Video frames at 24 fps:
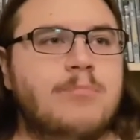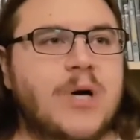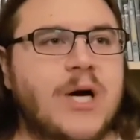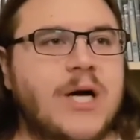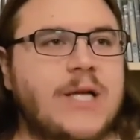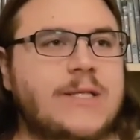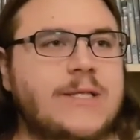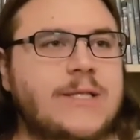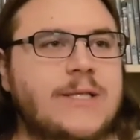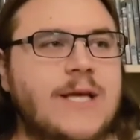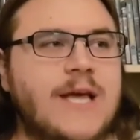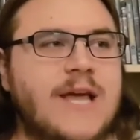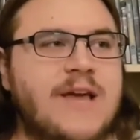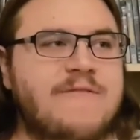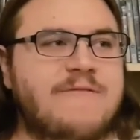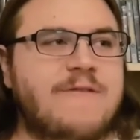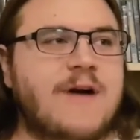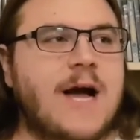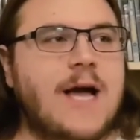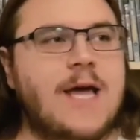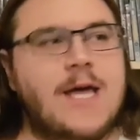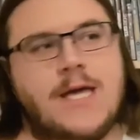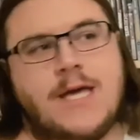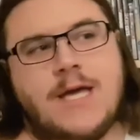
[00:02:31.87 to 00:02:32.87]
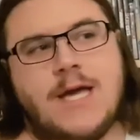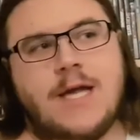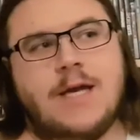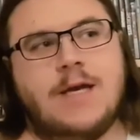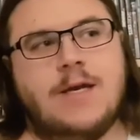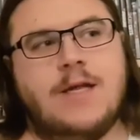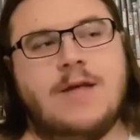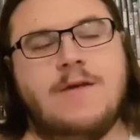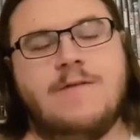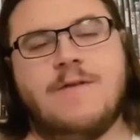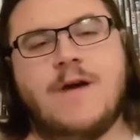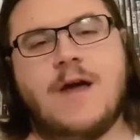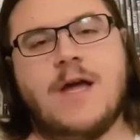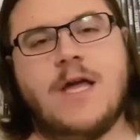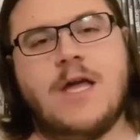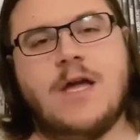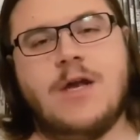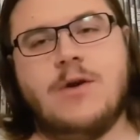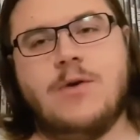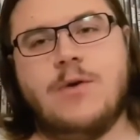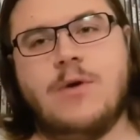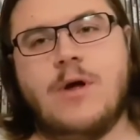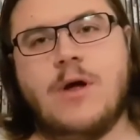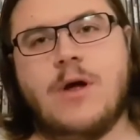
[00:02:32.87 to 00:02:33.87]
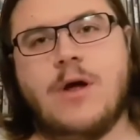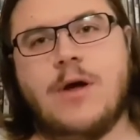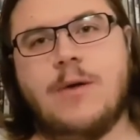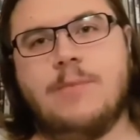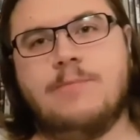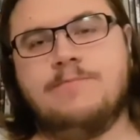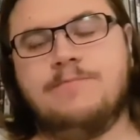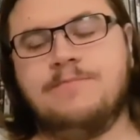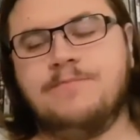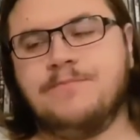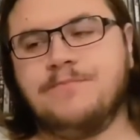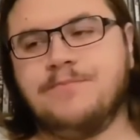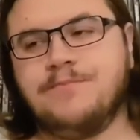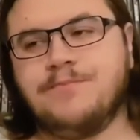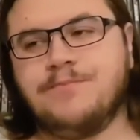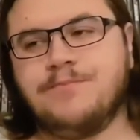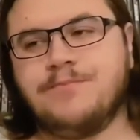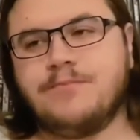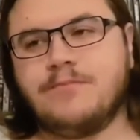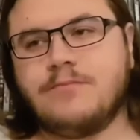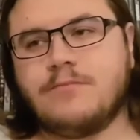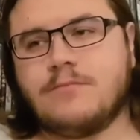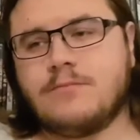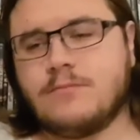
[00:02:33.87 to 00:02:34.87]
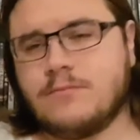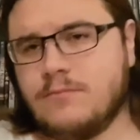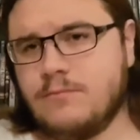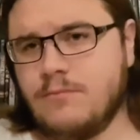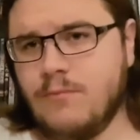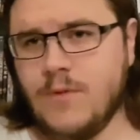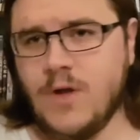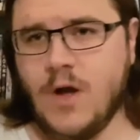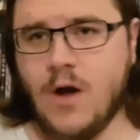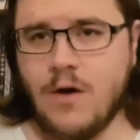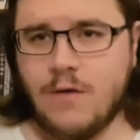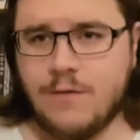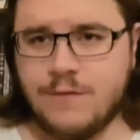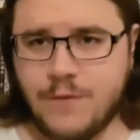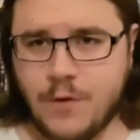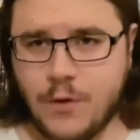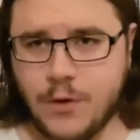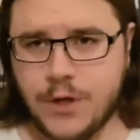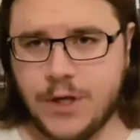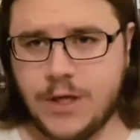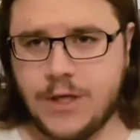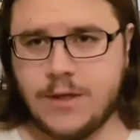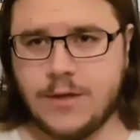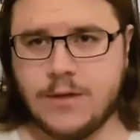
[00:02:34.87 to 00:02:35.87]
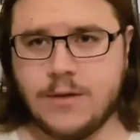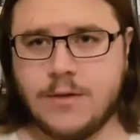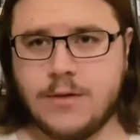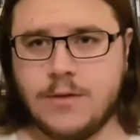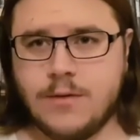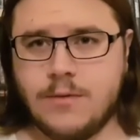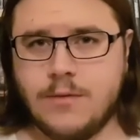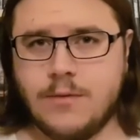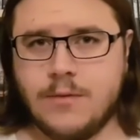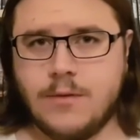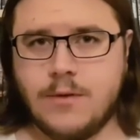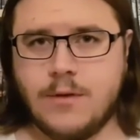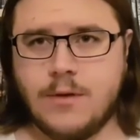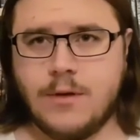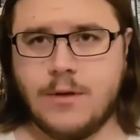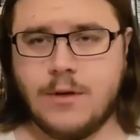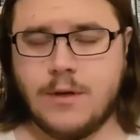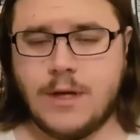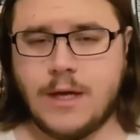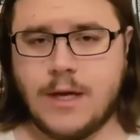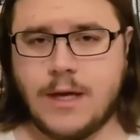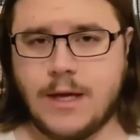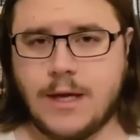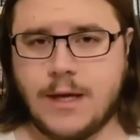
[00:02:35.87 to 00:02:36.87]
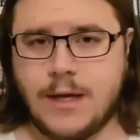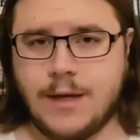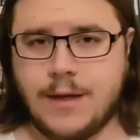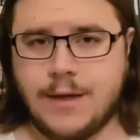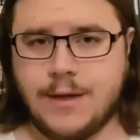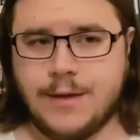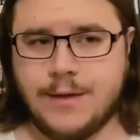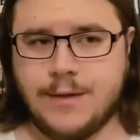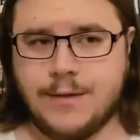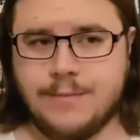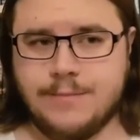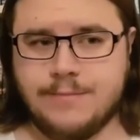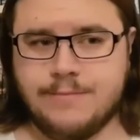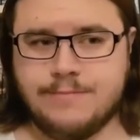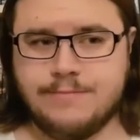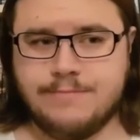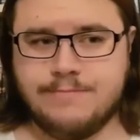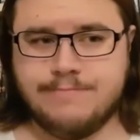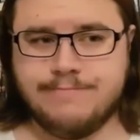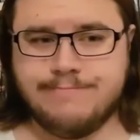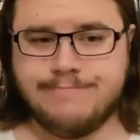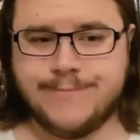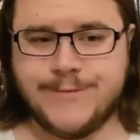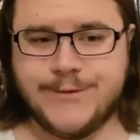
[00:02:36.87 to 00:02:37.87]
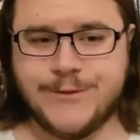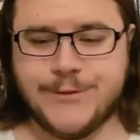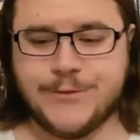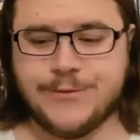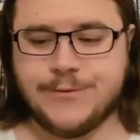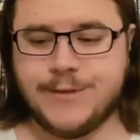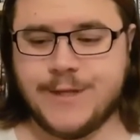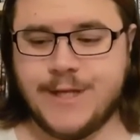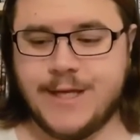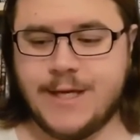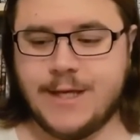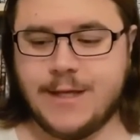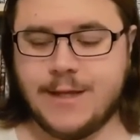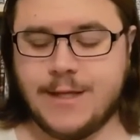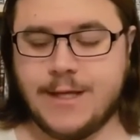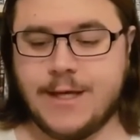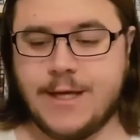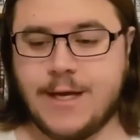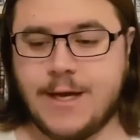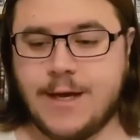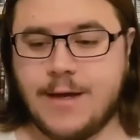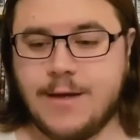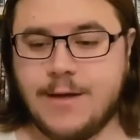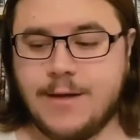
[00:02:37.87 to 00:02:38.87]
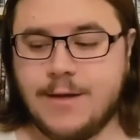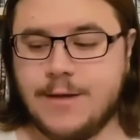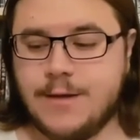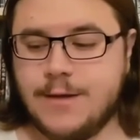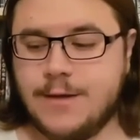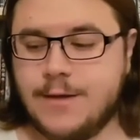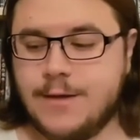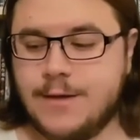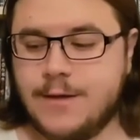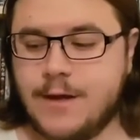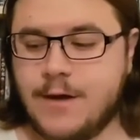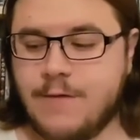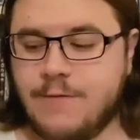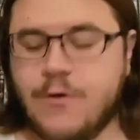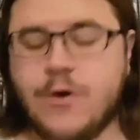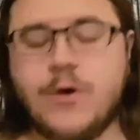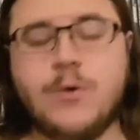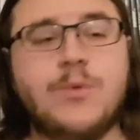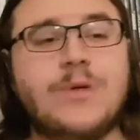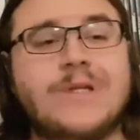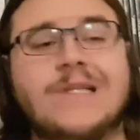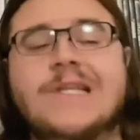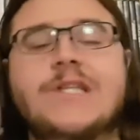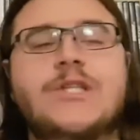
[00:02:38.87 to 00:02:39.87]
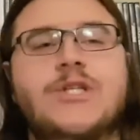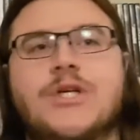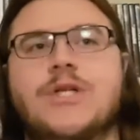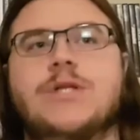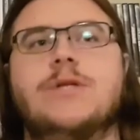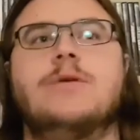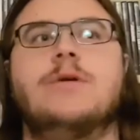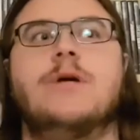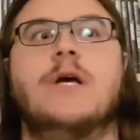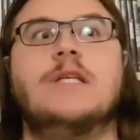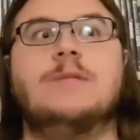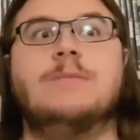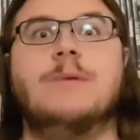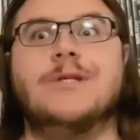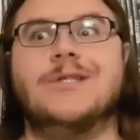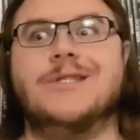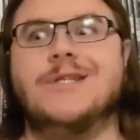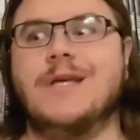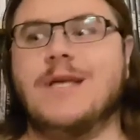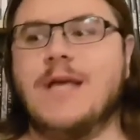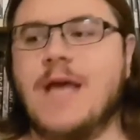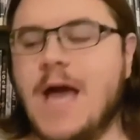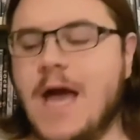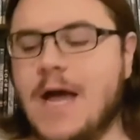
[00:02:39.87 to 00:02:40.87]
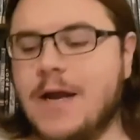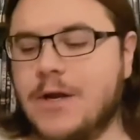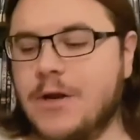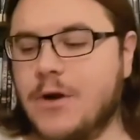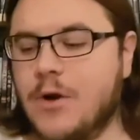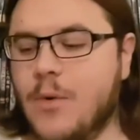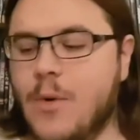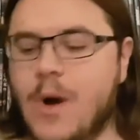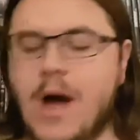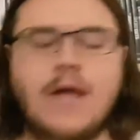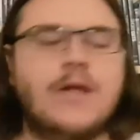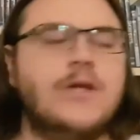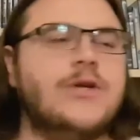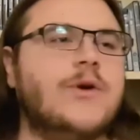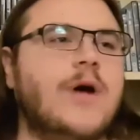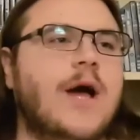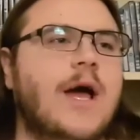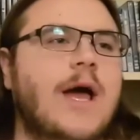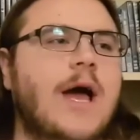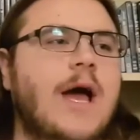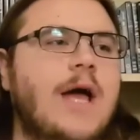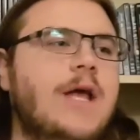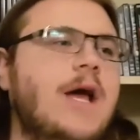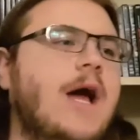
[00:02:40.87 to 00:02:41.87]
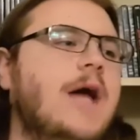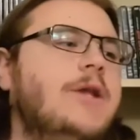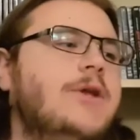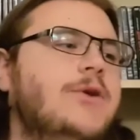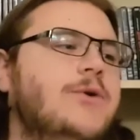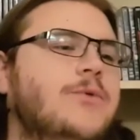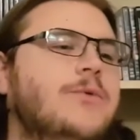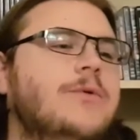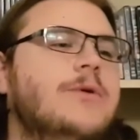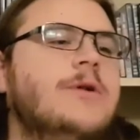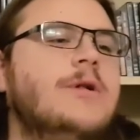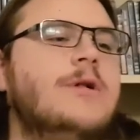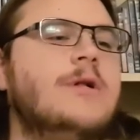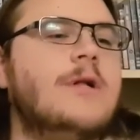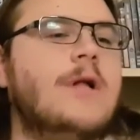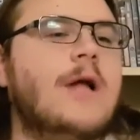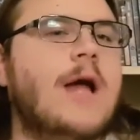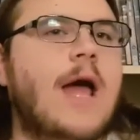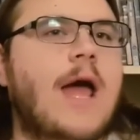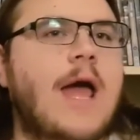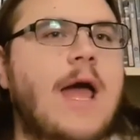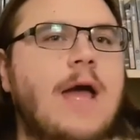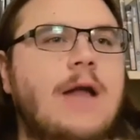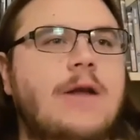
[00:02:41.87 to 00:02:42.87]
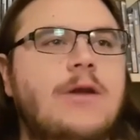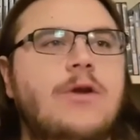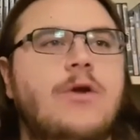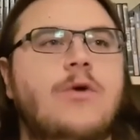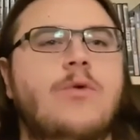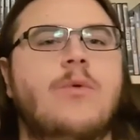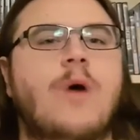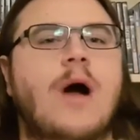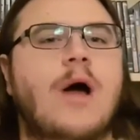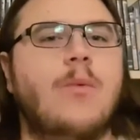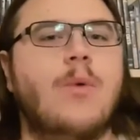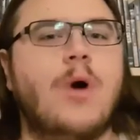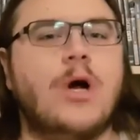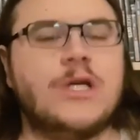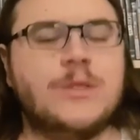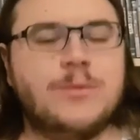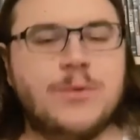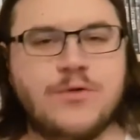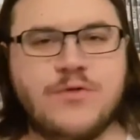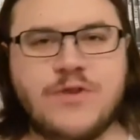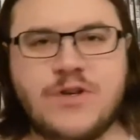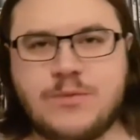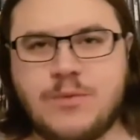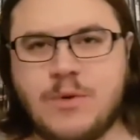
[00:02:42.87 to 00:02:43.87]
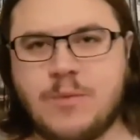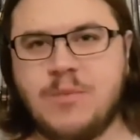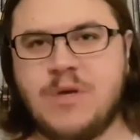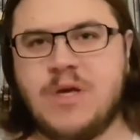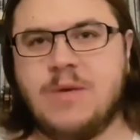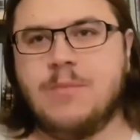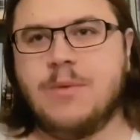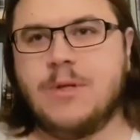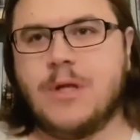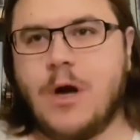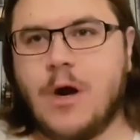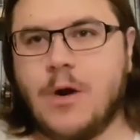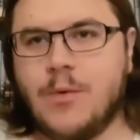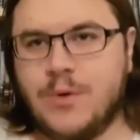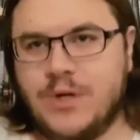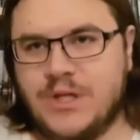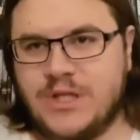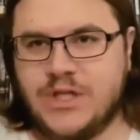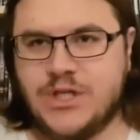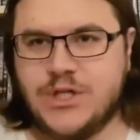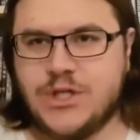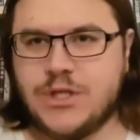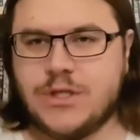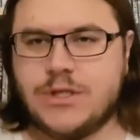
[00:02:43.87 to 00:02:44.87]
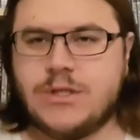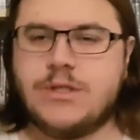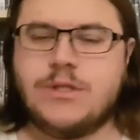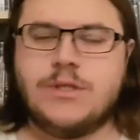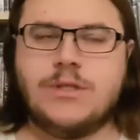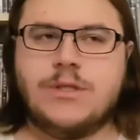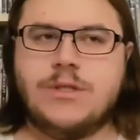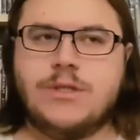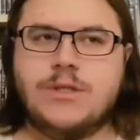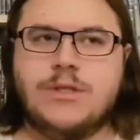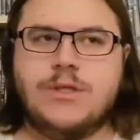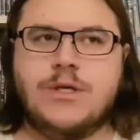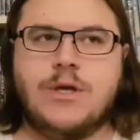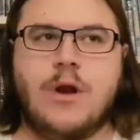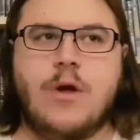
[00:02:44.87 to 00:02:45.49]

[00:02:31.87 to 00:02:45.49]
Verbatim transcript: But if I can if I can um, avoid uh, you know the the uh, avoid religion as much as I can. You know, I try, I, I do, and you know, I watch movies where people are religious.